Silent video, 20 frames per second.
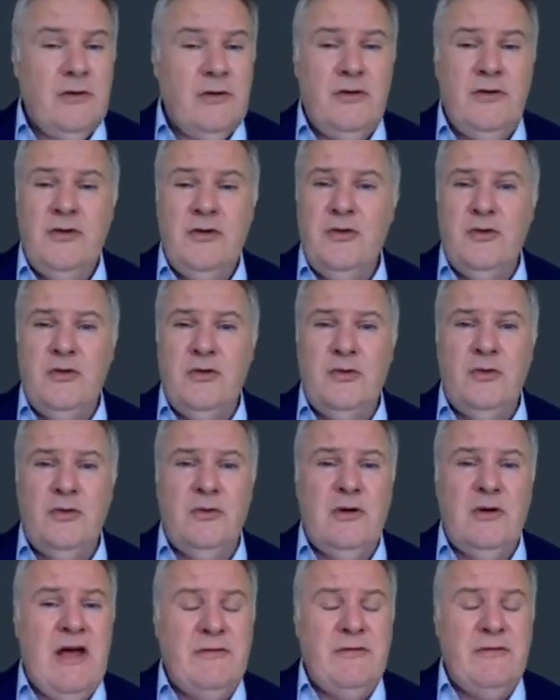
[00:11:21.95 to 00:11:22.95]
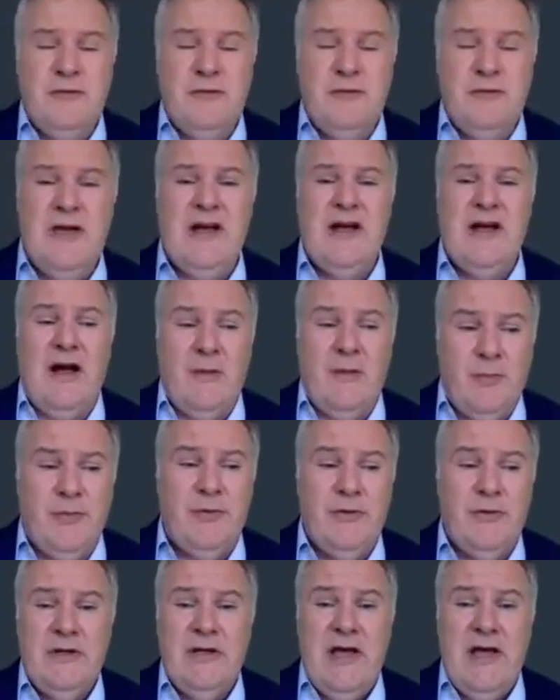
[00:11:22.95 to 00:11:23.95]
you have to wake up
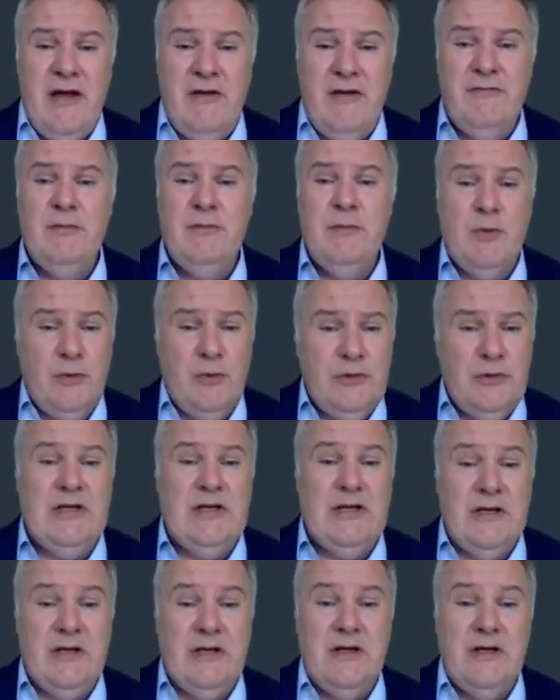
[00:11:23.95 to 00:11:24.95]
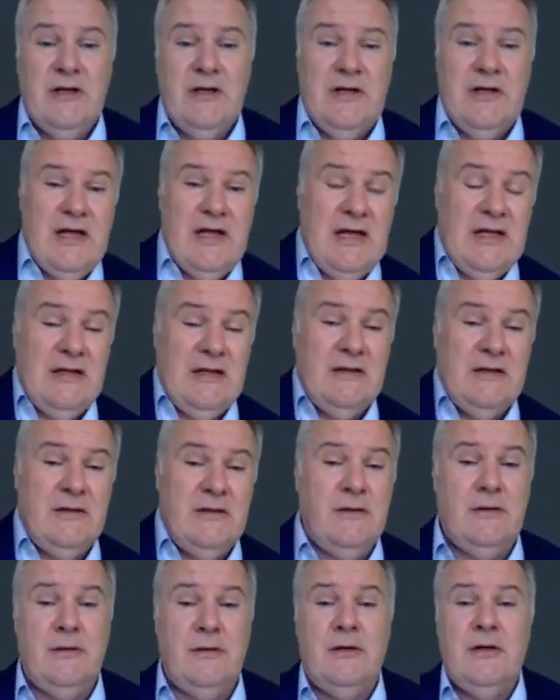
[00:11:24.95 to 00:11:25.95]
every morning and
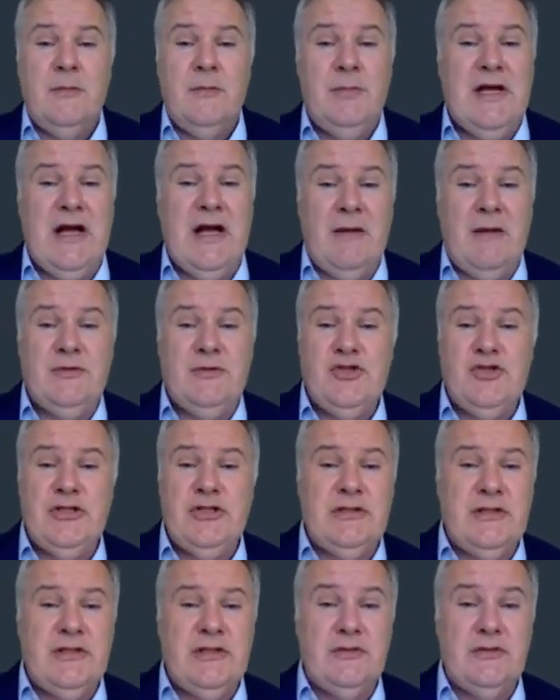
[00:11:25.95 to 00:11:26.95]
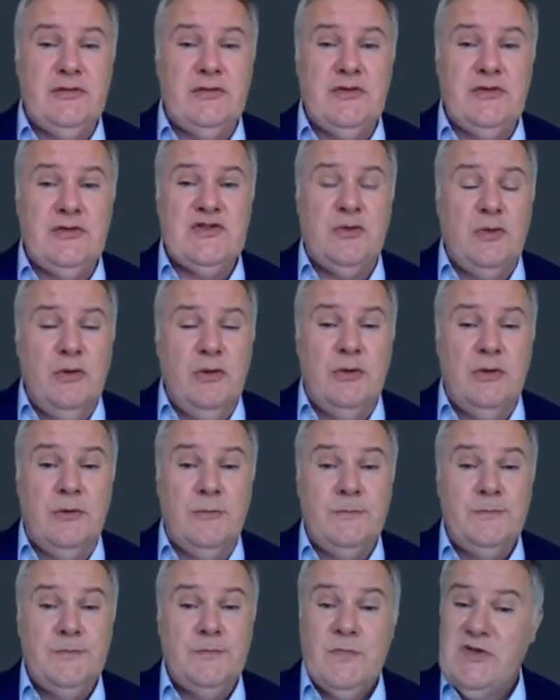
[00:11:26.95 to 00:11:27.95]
pick up the children to the school.
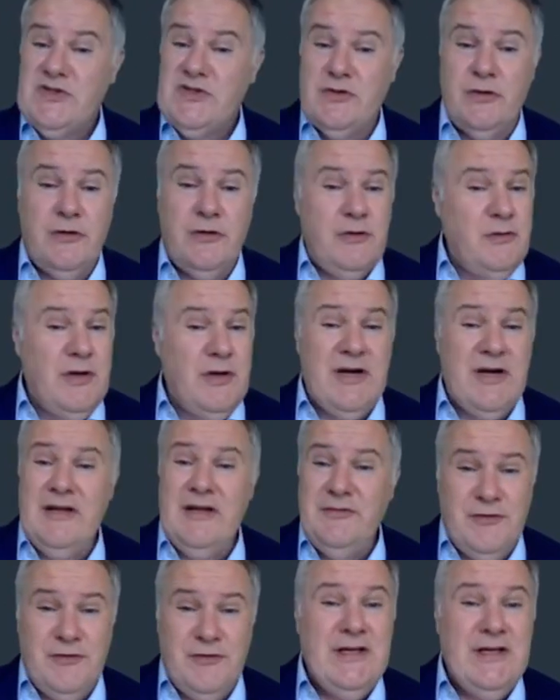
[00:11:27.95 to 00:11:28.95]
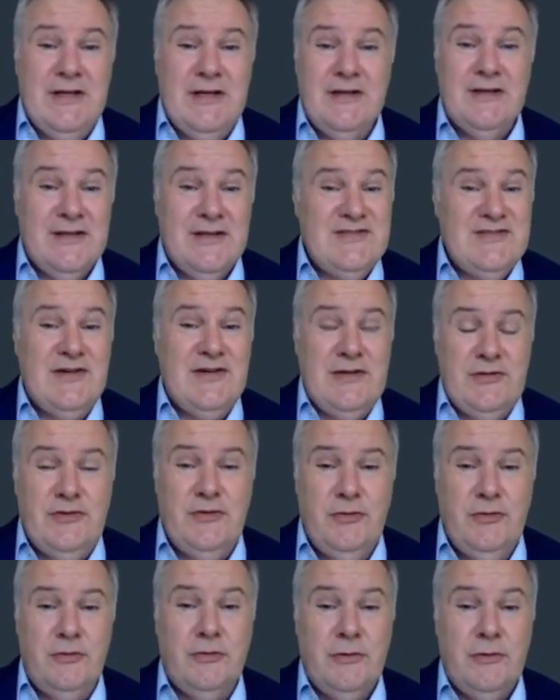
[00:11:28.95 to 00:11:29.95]
So you are not free. It's not
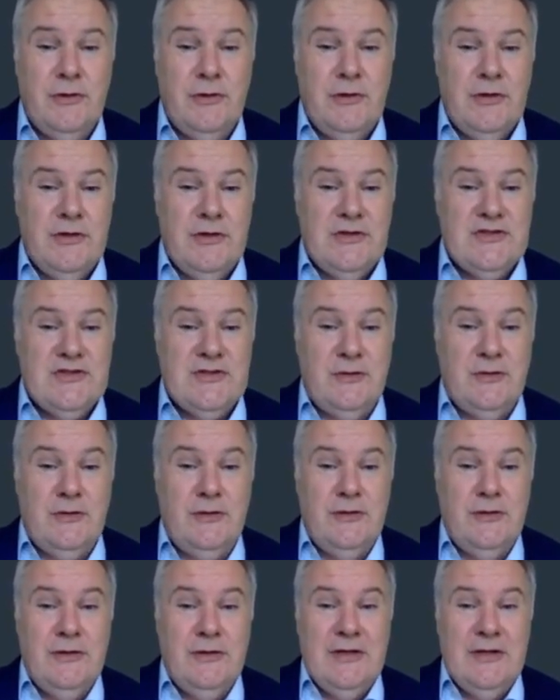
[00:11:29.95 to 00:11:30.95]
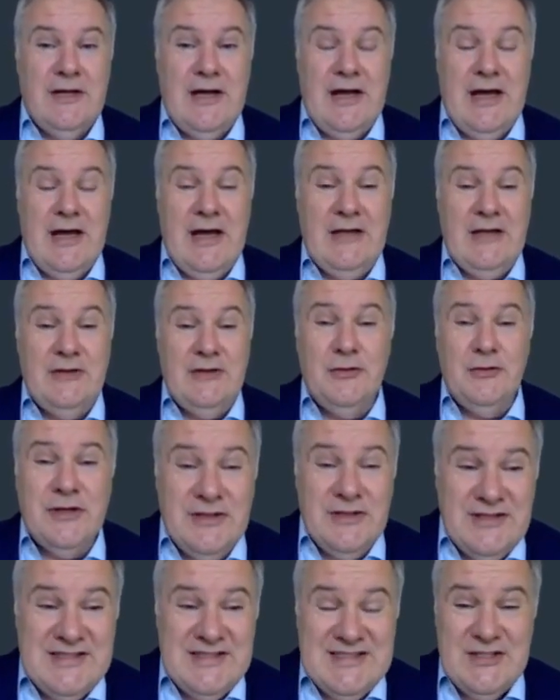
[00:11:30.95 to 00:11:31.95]
true. So I took
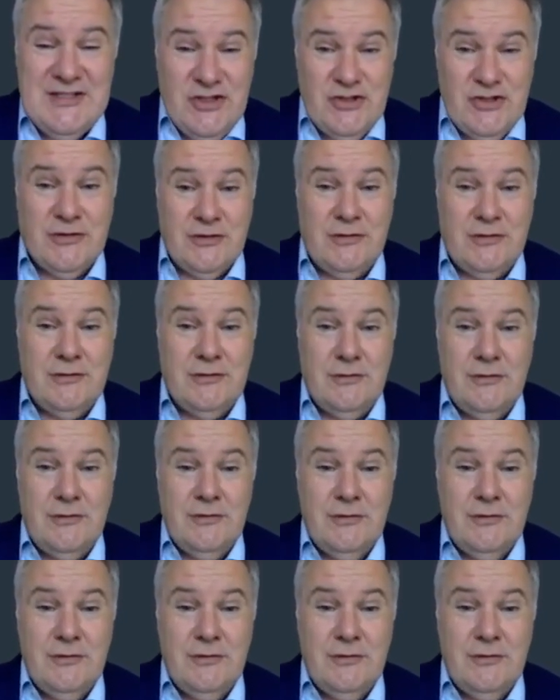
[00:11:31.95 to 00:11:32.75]
a decision.